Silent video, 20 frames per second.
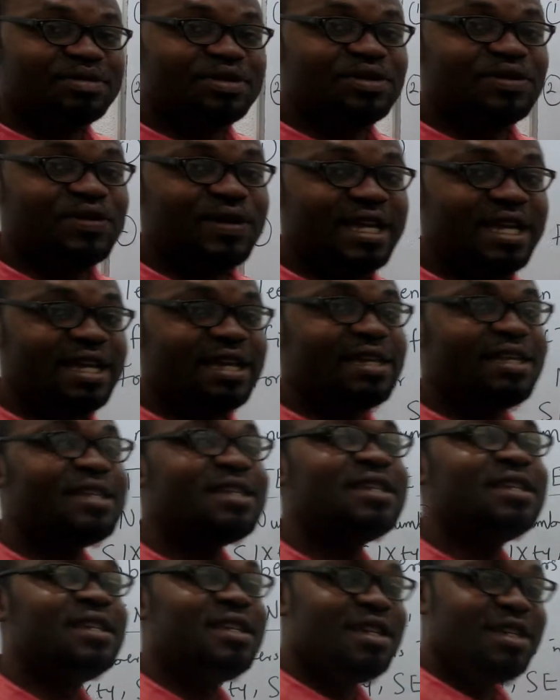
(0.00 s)
or WAEC,
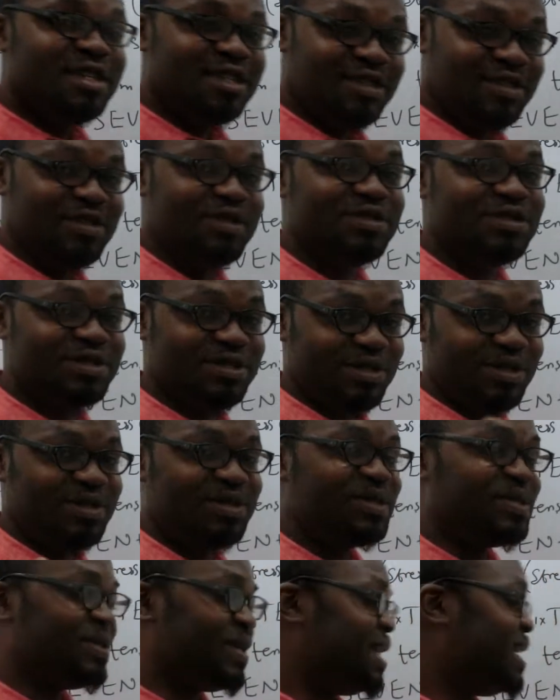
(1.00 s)
you're sure
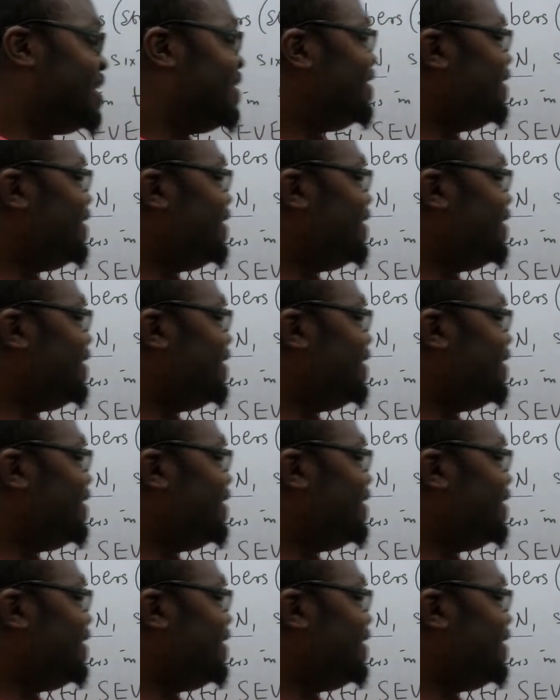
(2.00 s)
to get